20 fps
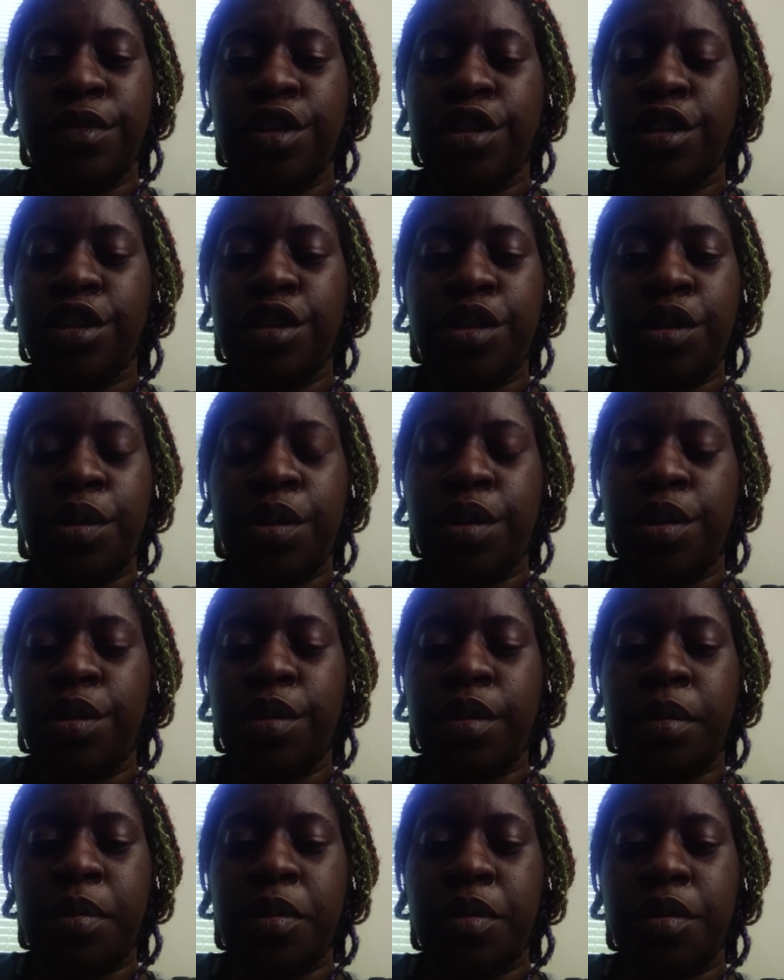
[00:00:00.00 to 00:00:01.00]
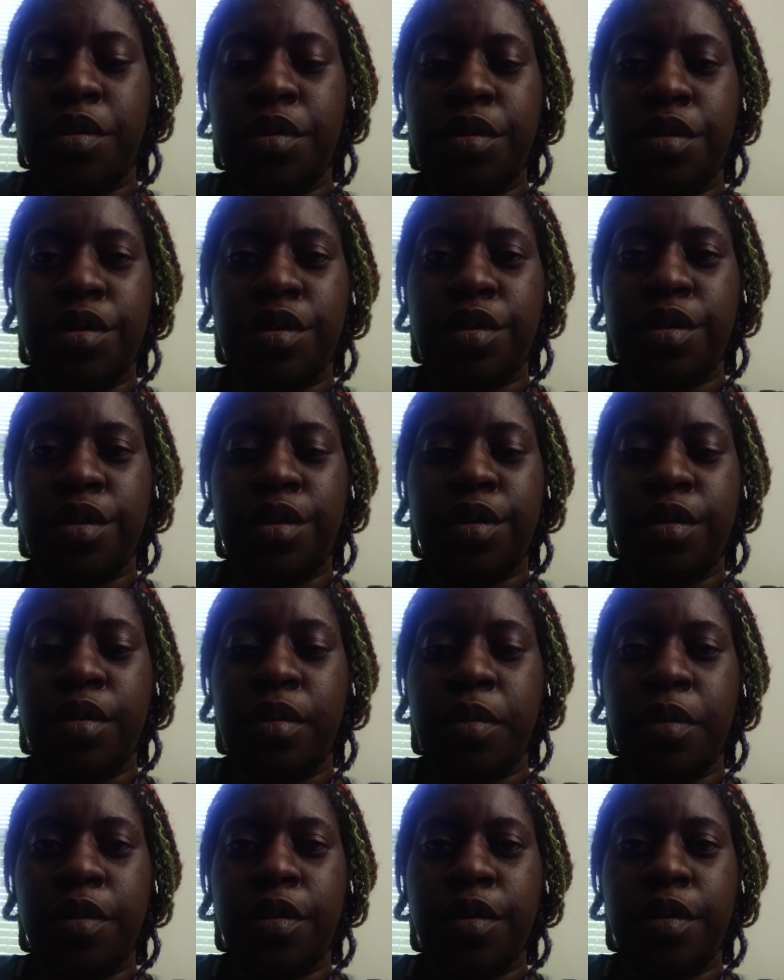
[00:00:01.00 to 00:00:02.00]
So adorable, so
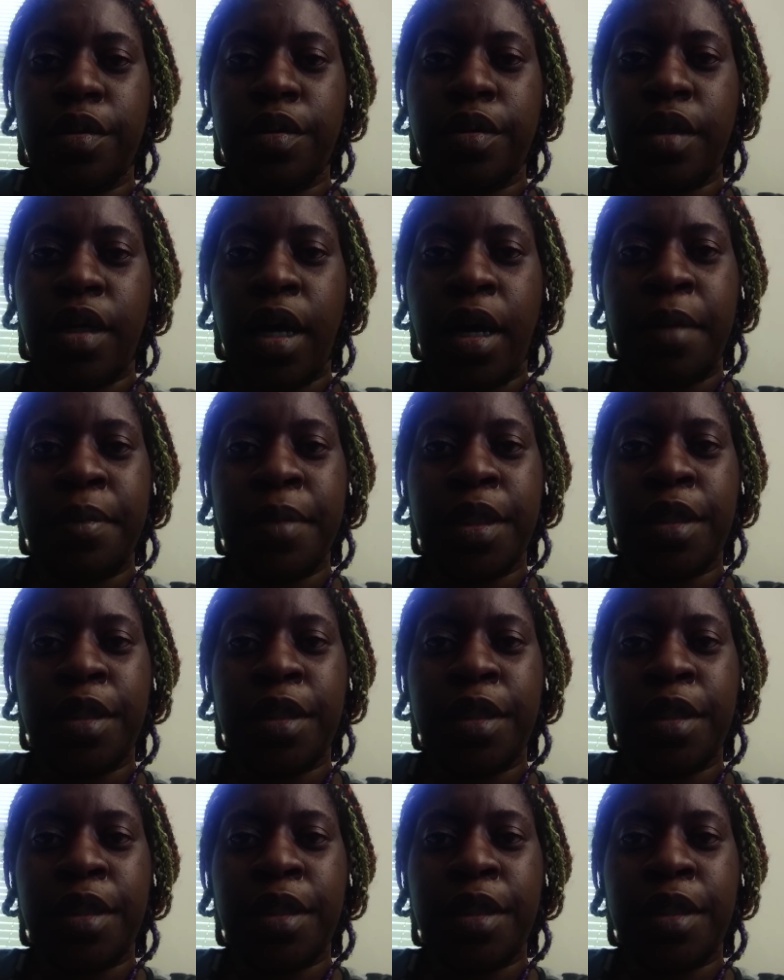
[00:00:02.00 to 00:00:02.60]
adorable. I'm